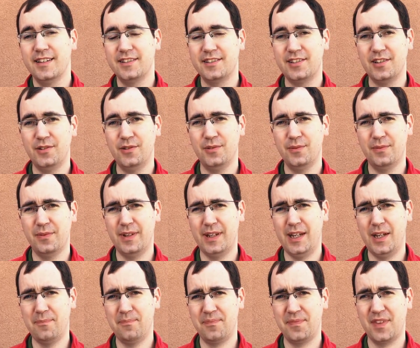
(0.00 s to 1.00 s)
So
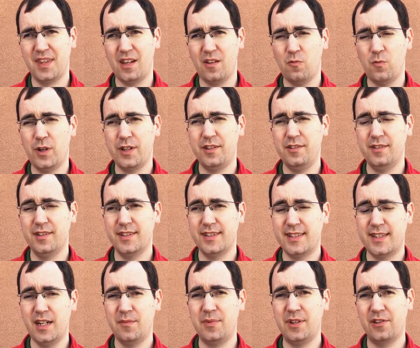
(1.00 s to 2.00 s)
um, what you'll
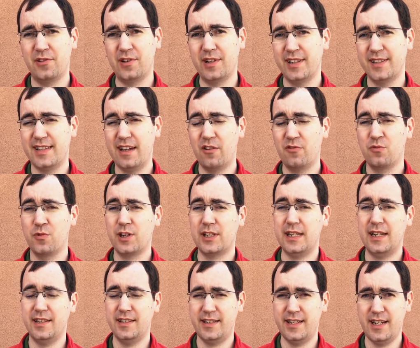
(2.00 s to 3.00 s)
instead be learning is how to
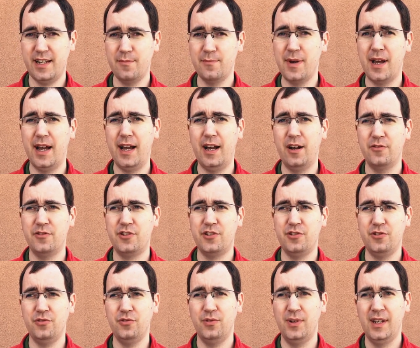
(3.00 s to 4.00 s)
work on a team, how
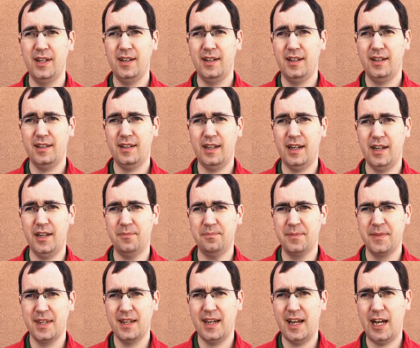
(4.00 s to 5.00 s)
to uh,
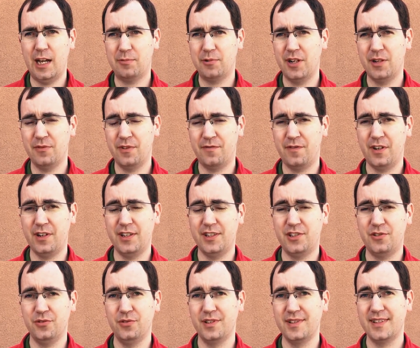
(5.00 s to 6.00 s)
operate with
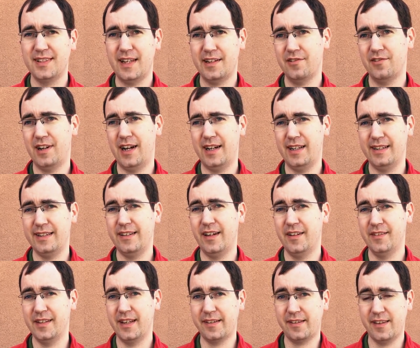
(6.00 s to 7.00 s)
various tools that you're highly
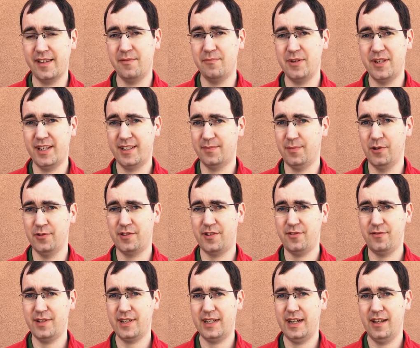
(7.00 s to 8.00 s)
unlikely to be exposed
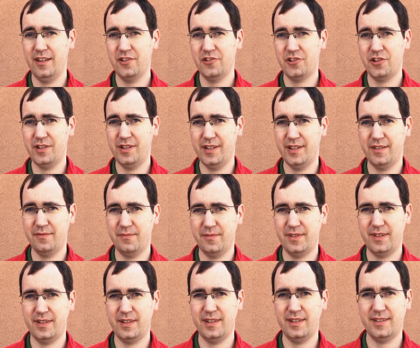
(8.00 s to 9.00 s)
to in college in the
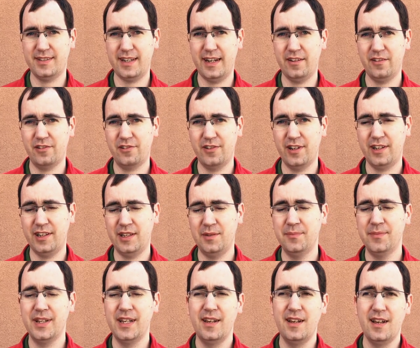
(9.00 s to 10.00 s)
standard
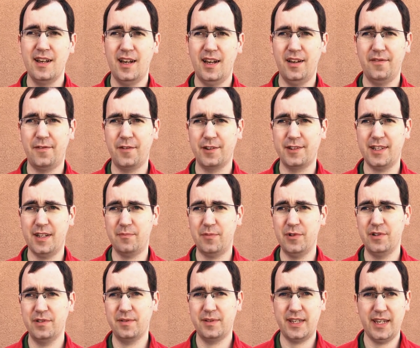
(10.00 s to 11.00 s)
curriculum. Uh, for
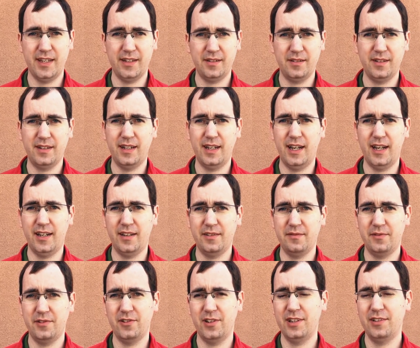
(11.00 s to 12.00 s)
example, Git, uh,
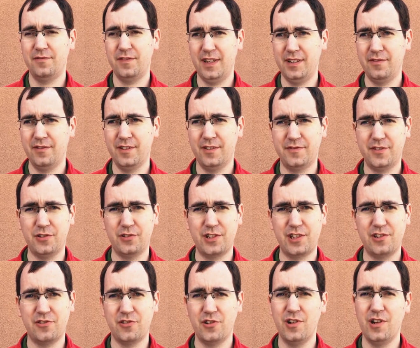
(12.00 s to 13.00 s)
your other flavor of
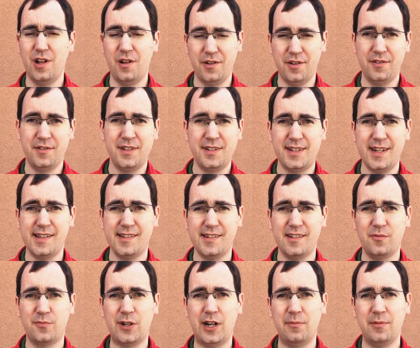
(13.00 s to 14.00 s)
source control, although these days
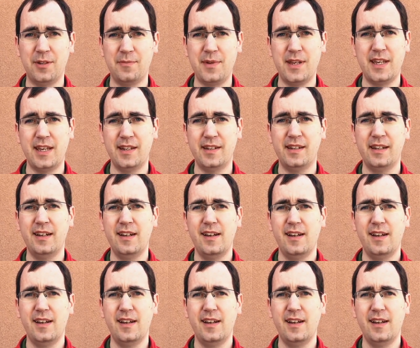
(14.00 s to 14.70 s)
it'll probably be Git.